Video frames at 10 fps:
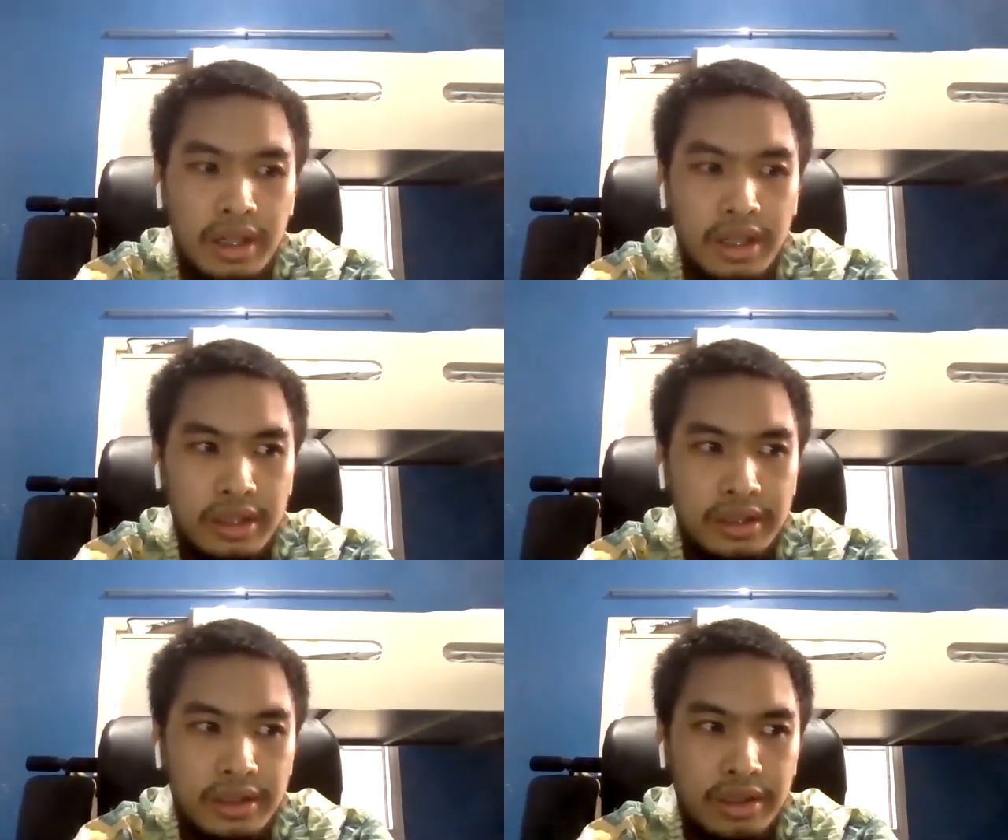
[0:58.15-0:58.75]
I
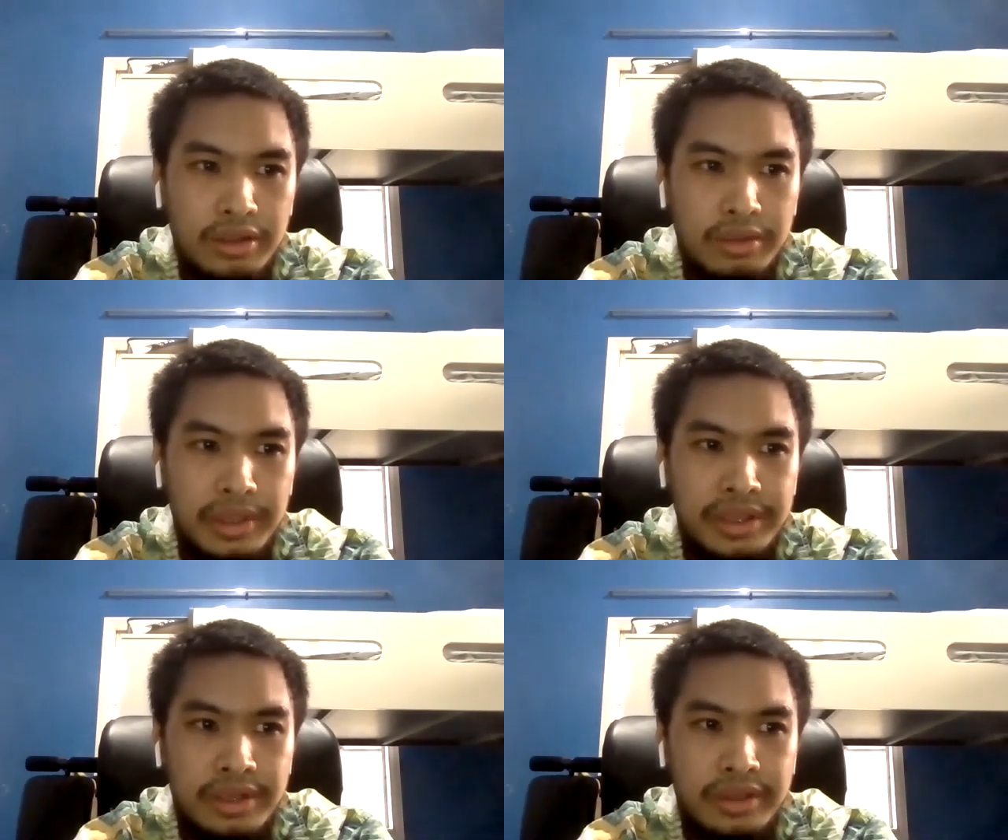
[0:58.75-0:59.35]
thought to
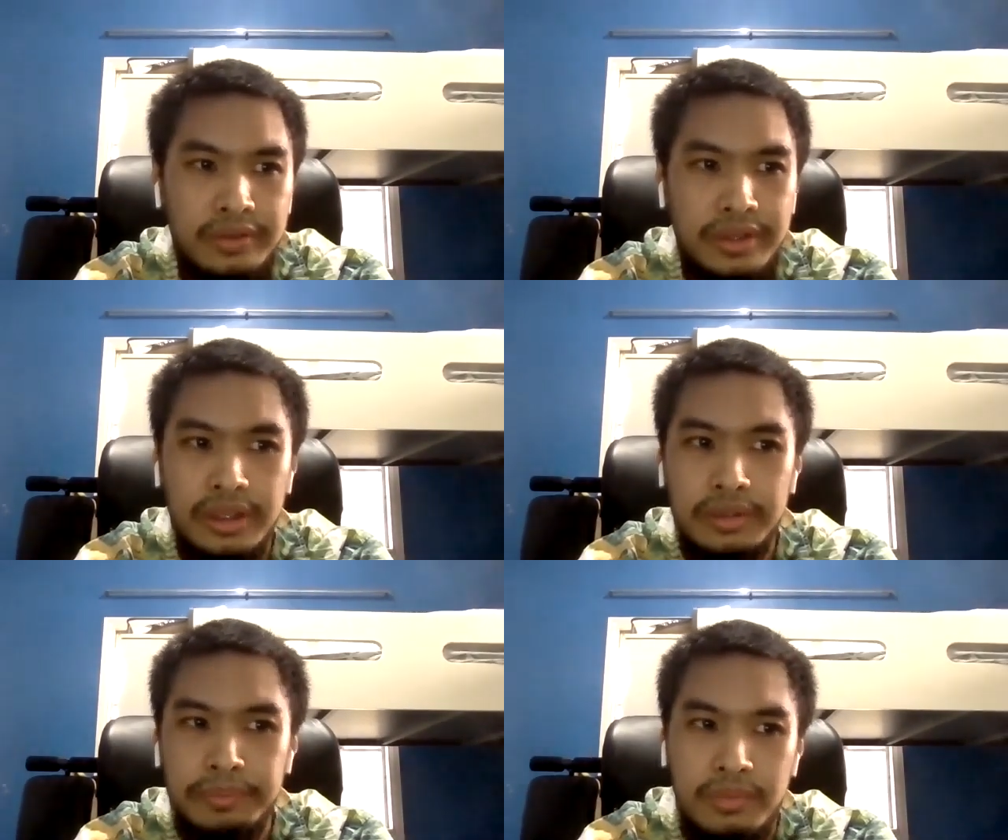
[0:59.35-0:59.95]
myself that
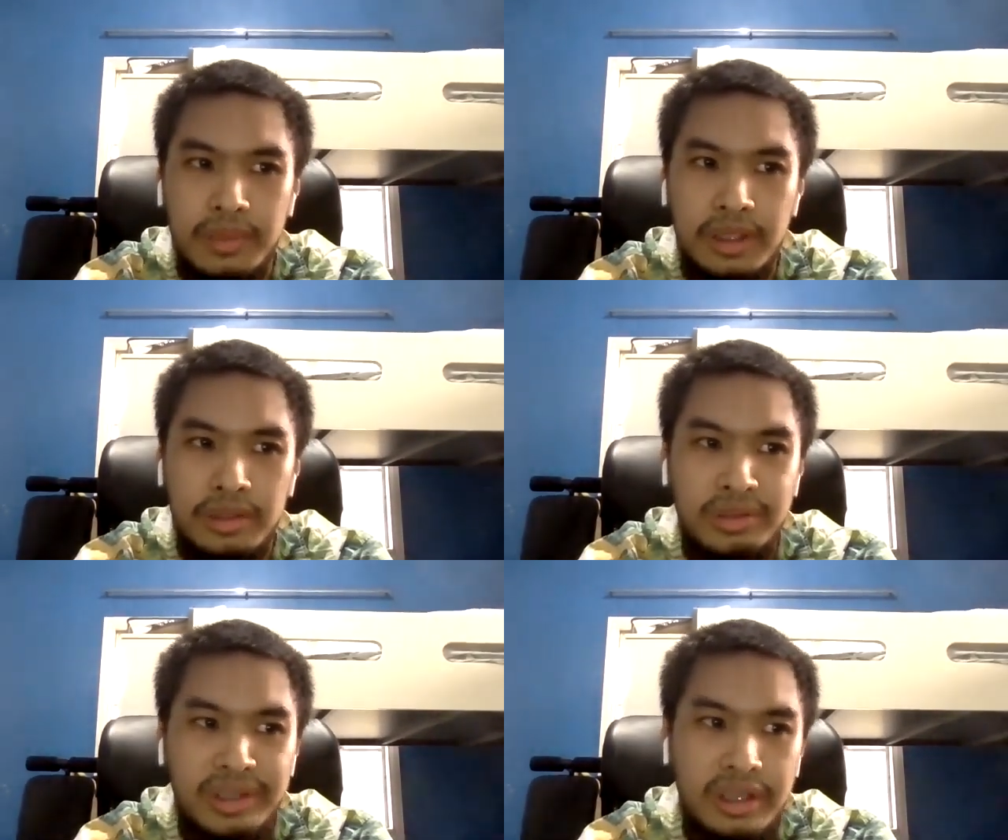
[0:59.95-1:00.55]
the
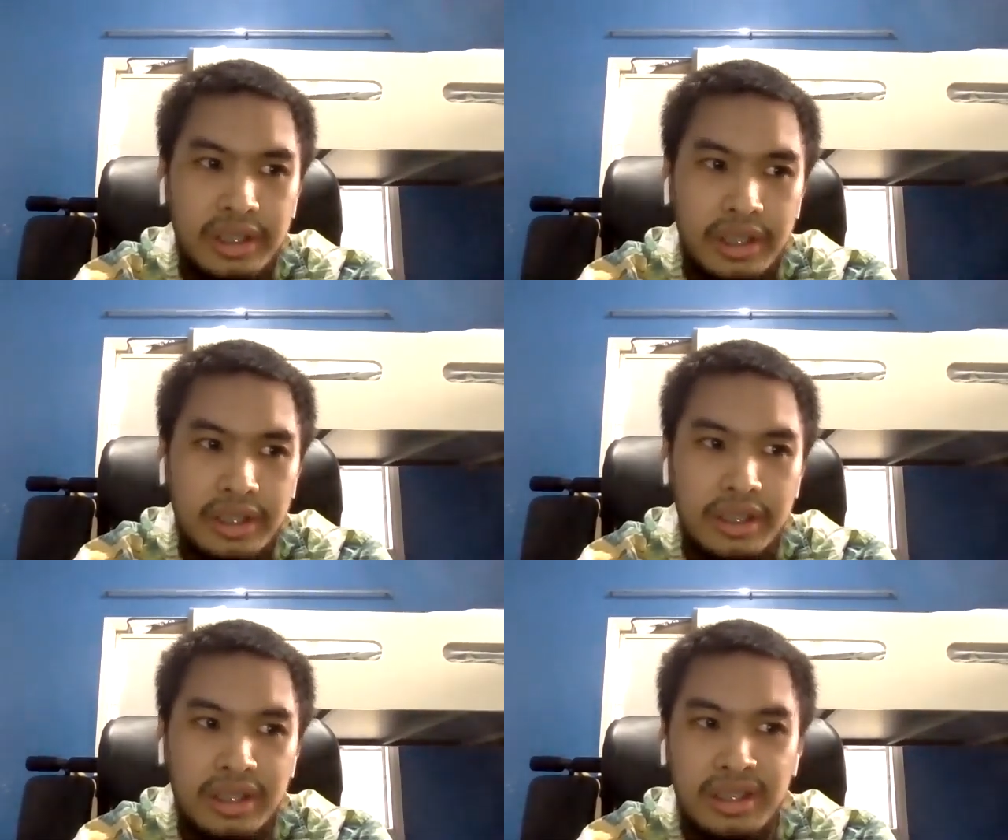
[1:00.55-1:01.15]

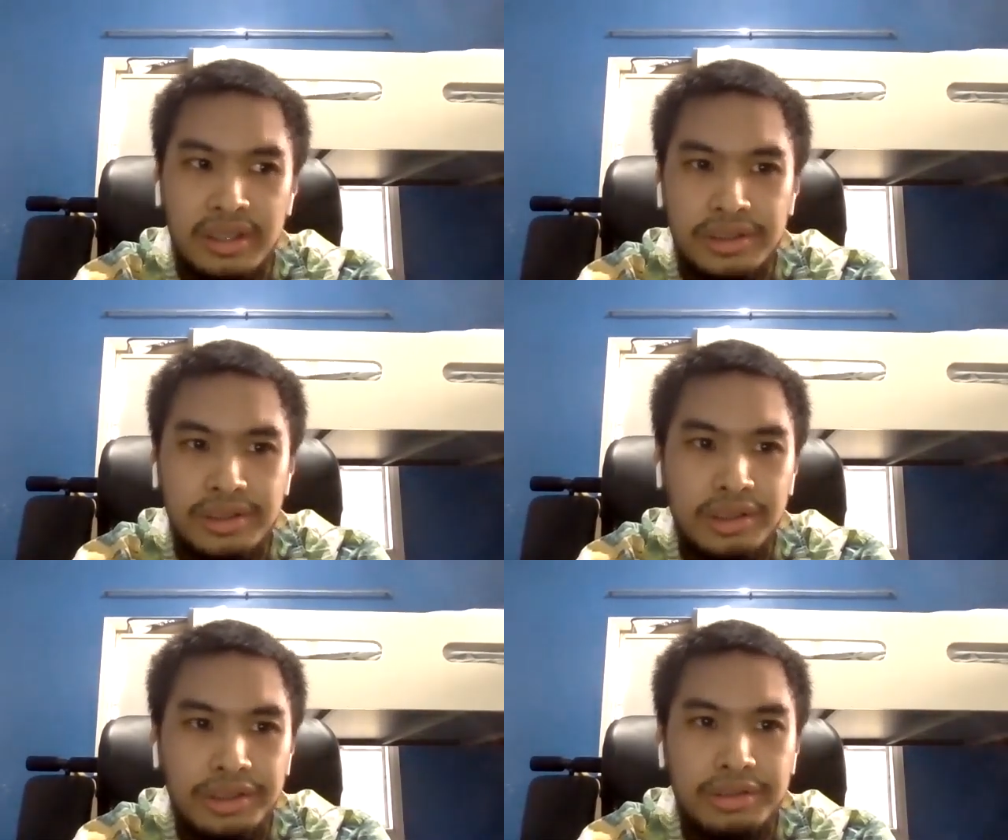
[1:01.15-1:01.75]
trailhead and its
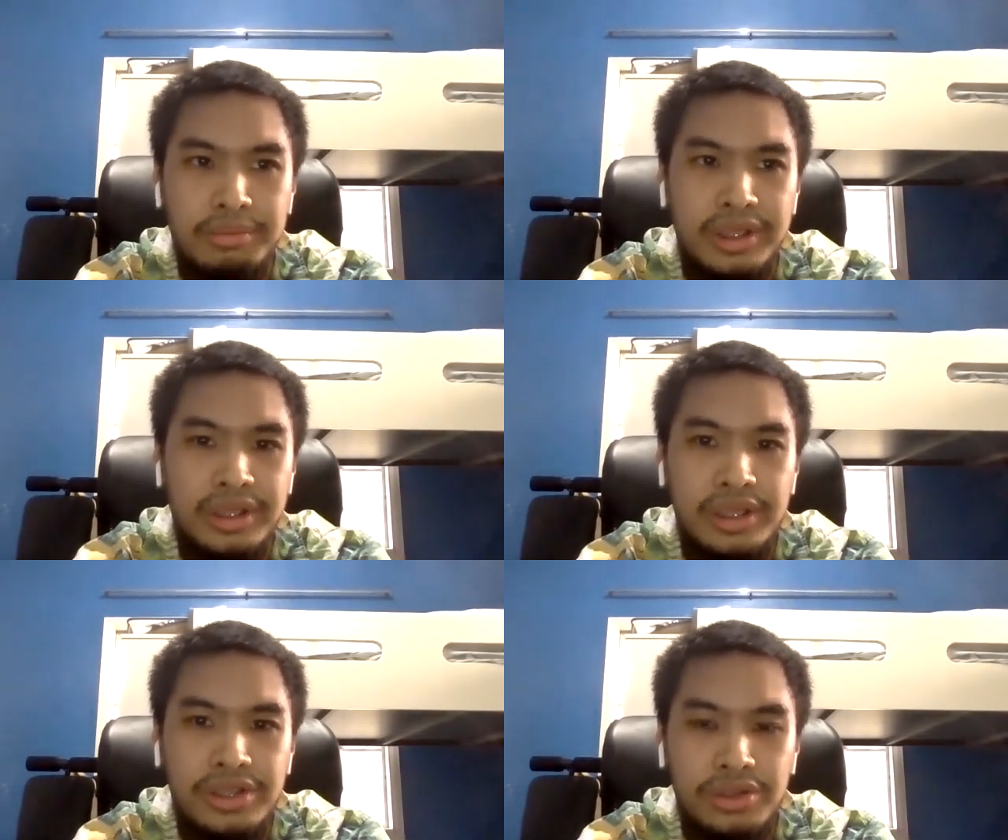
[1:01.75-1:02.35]

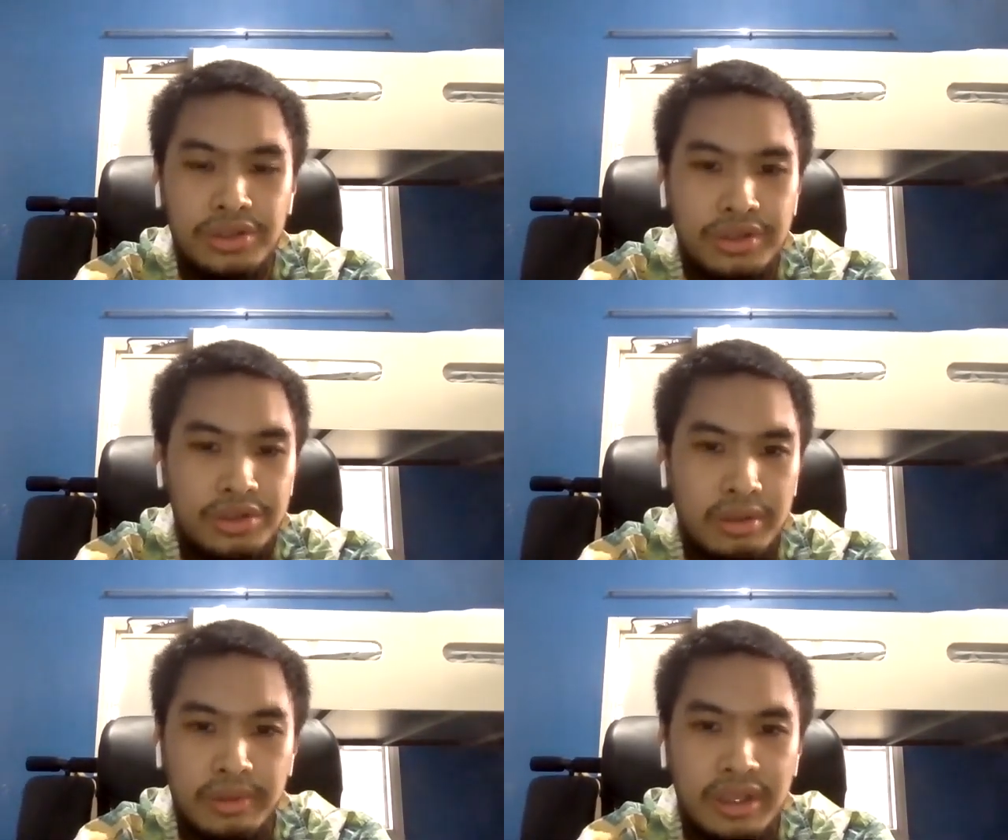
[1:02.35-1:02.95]
documentations
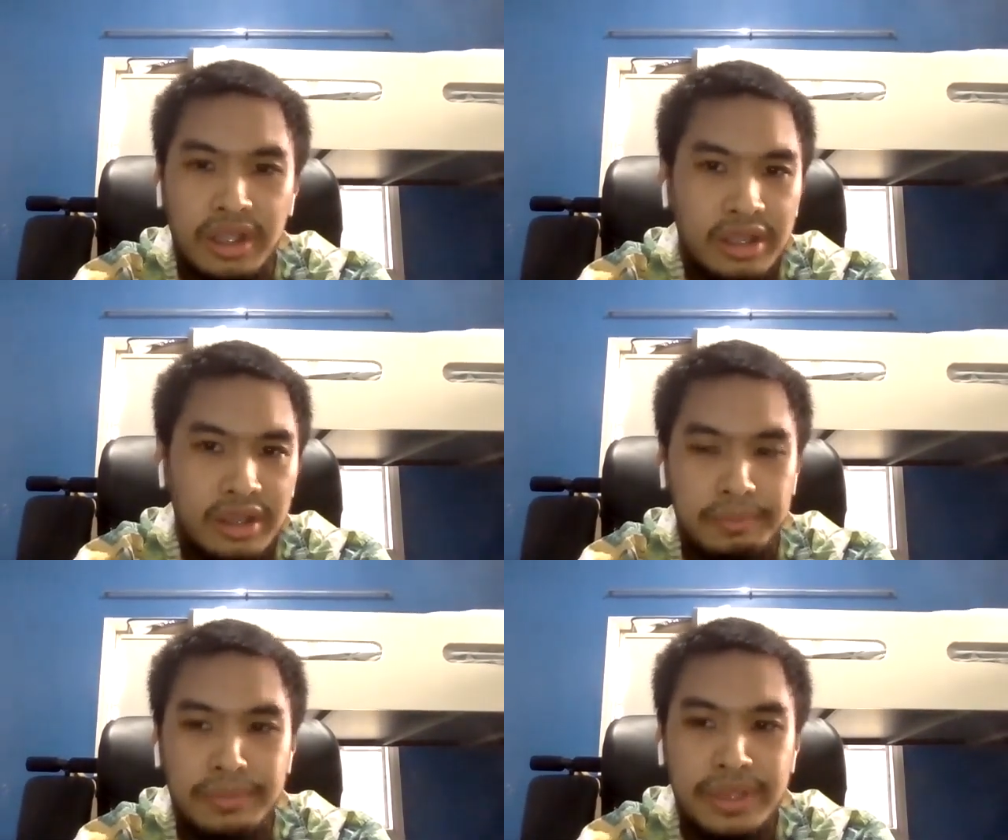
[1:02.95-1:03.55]
will not
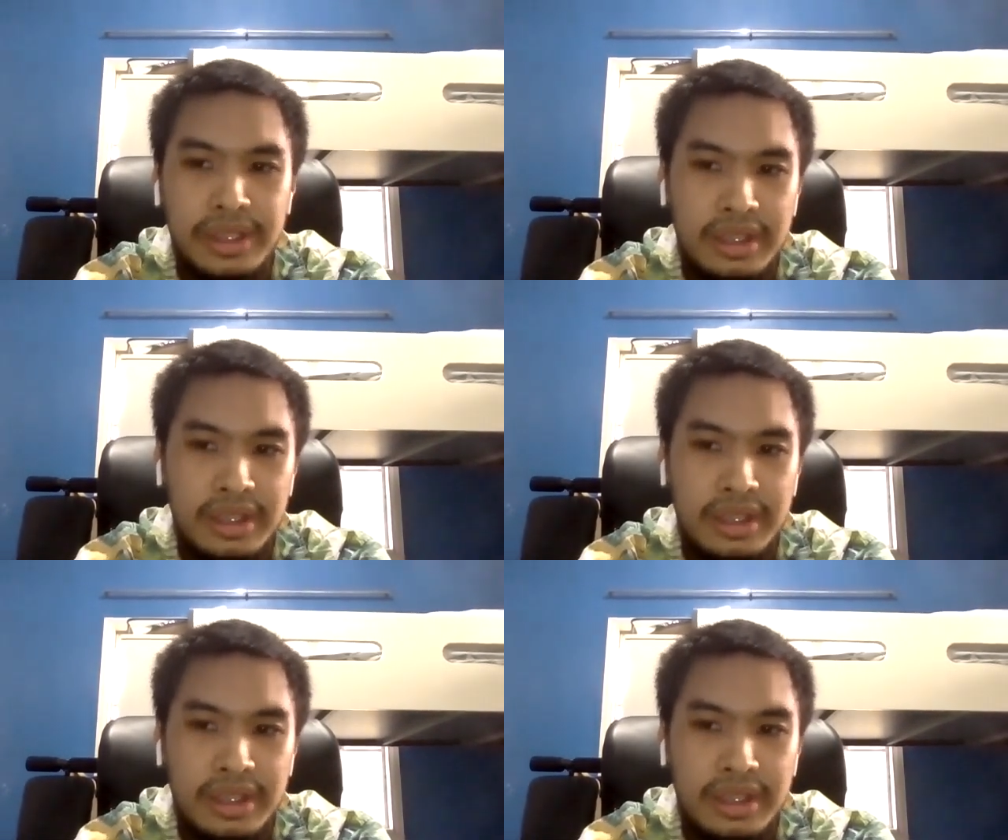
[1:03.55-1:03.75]
be